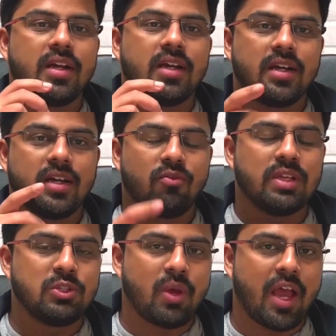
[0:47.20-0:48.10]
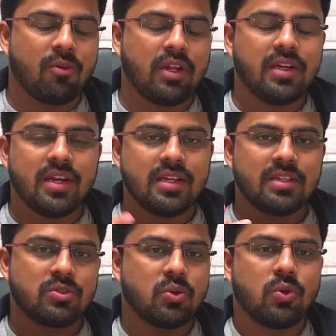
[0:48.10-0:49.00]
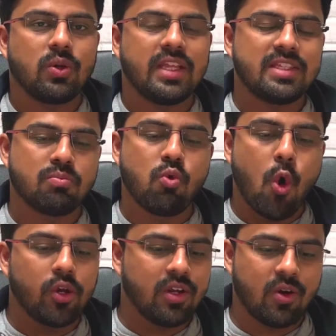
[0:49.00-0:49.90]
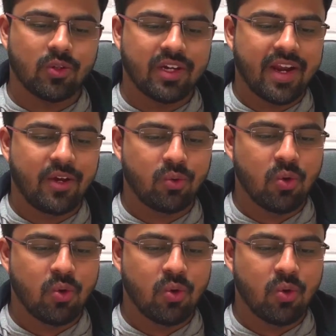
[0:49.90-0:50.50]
once you have that, so let's move on the day 2.